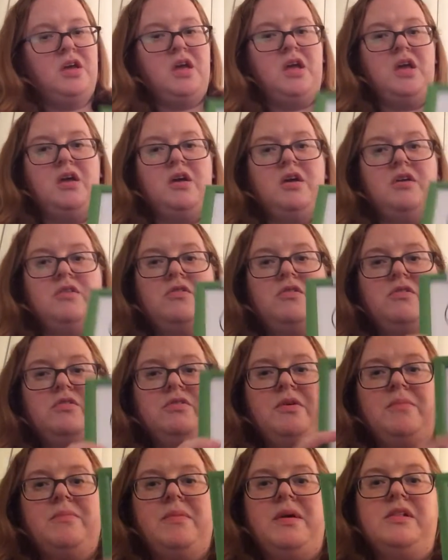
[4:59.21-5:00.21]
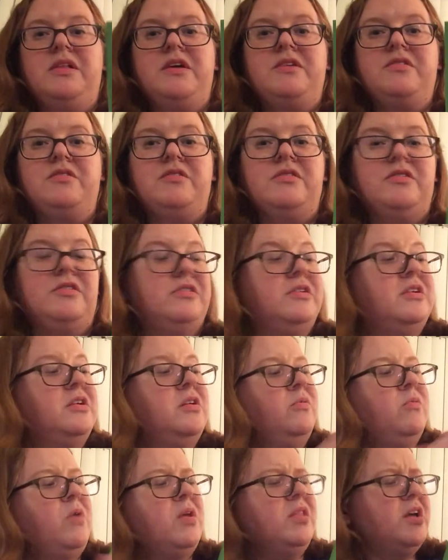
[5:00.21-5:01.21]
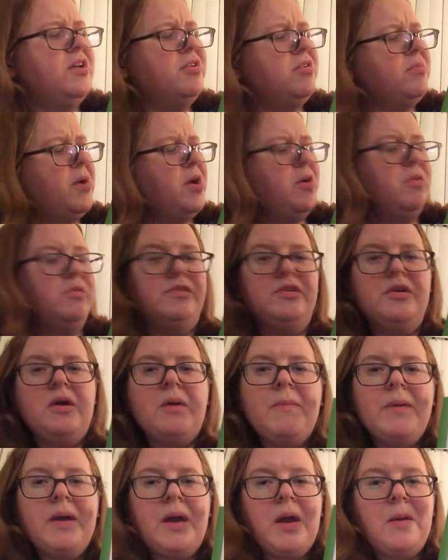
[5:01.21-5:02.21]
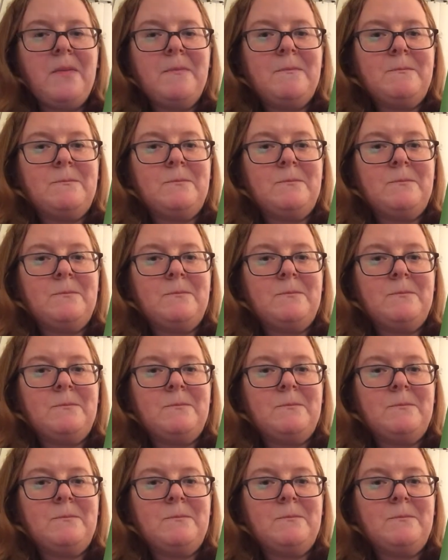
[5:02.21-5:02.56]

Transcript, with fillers: and hold up my letter. What letter am I holding up again?